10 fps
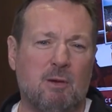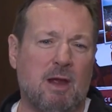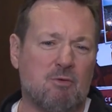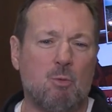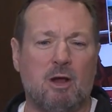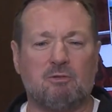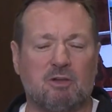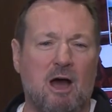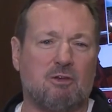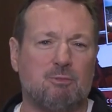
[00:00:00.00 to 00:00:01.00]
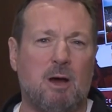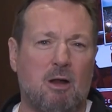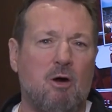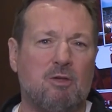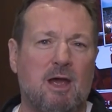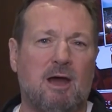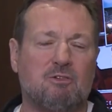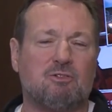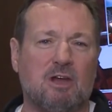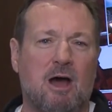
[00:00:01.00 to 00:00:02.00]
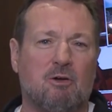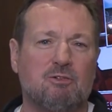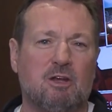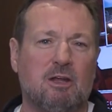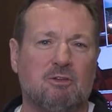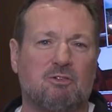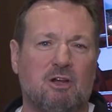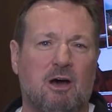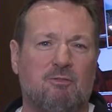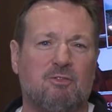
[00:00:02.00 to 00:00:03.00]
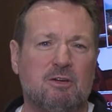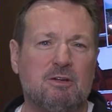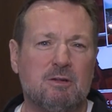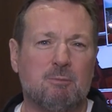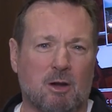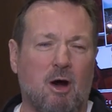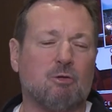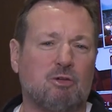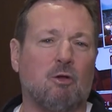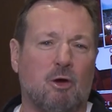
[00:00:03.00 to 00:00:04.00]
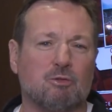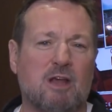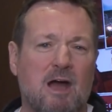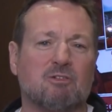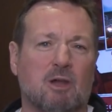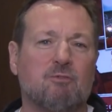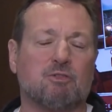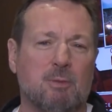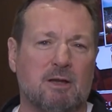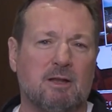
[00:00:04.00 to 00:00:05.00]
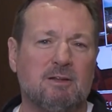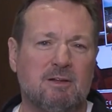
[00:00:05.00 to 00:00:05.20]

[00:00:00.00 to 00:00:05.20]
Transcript: everyone talks about, oh, yeah, it's challenging, it's tough. But also those guys love Schmidt.